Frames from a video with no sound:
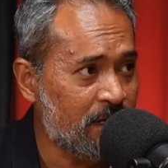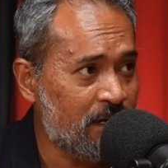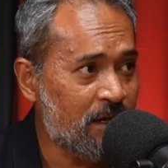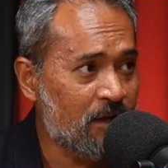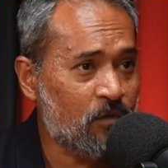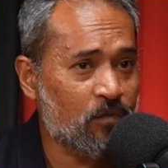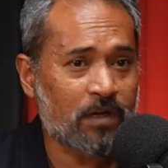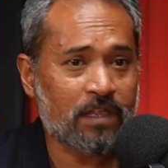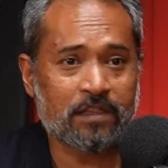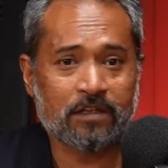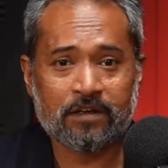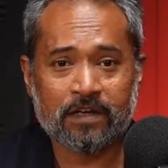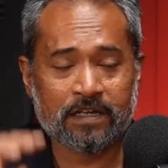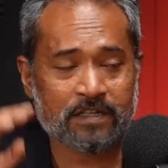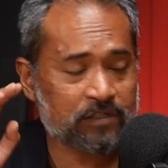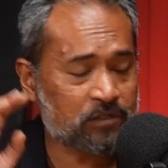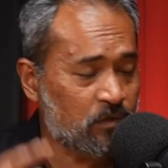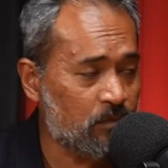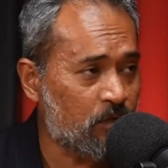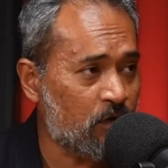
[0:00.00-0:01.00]
whether it is
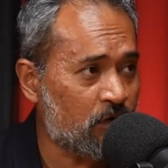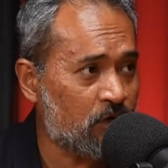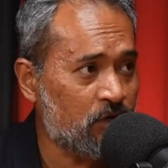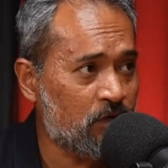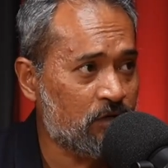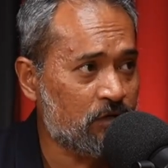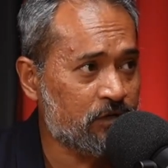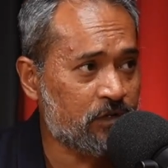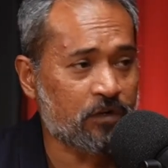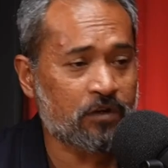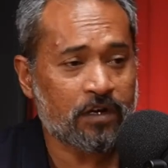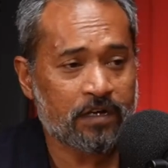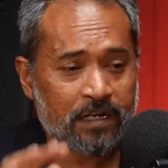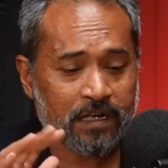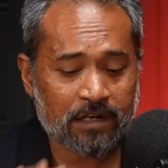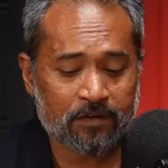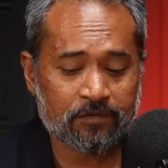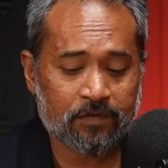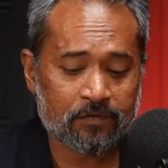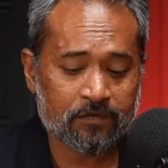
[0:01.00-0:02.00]
tomorrow, you're going to get
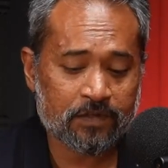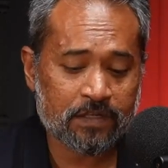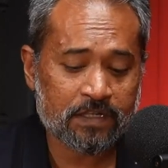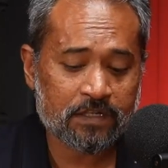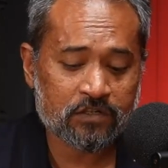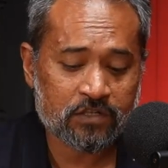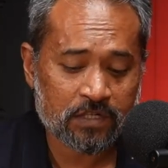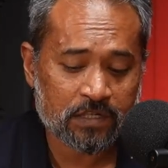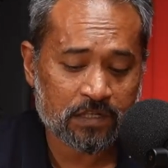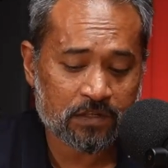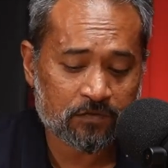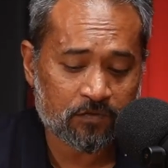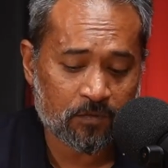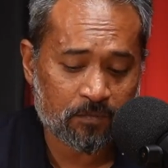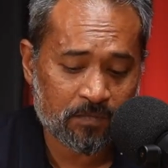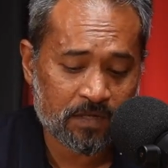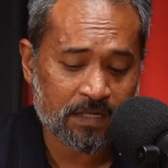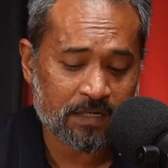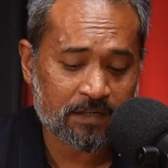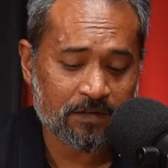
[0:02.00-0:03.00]
50 chickens from
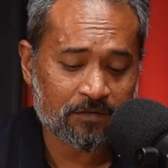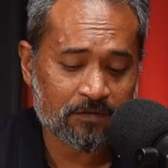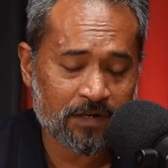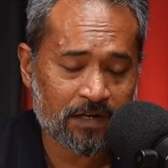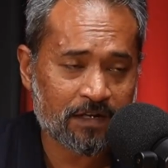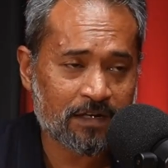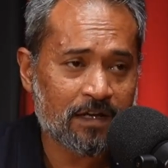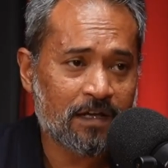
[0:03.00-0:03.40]
me, right?